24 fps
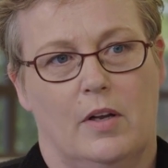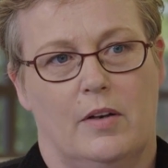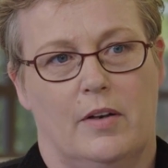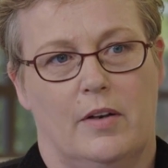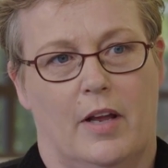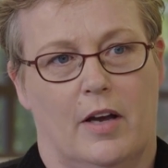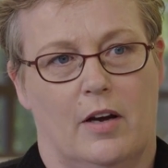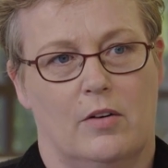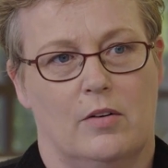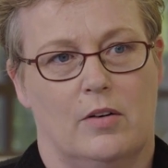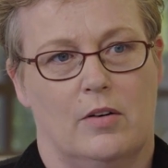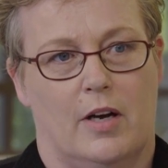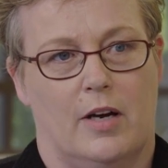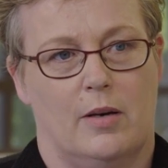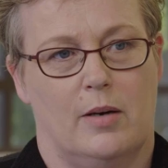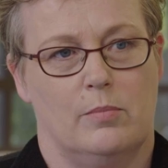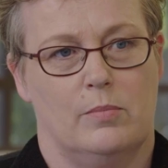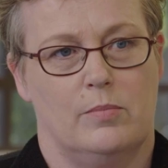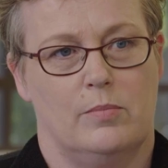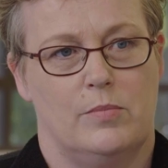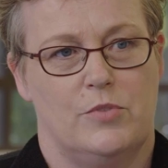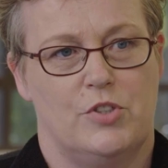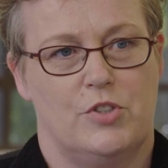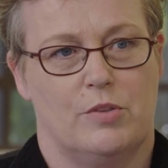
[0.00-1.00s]
Now
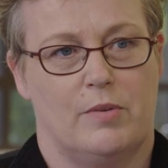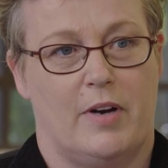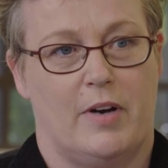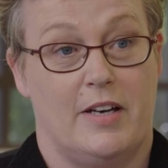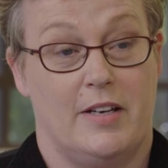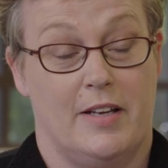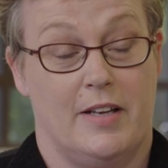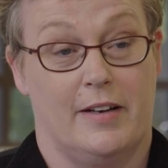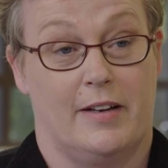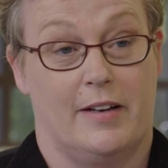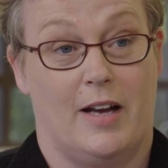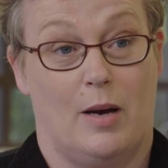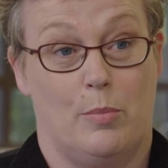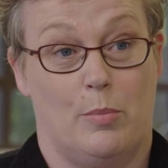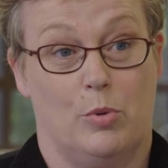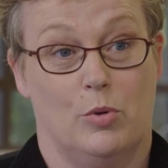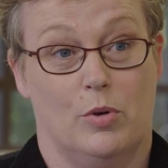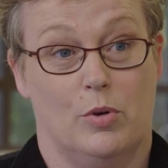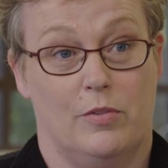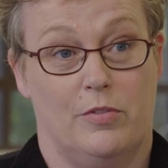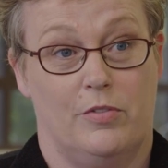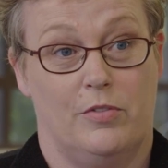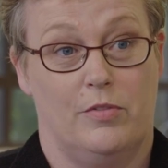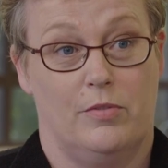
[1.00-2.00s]
um, Geraint had a
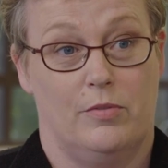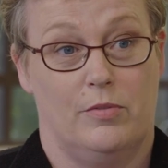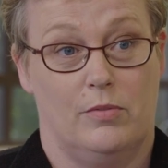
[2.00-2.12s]
couple of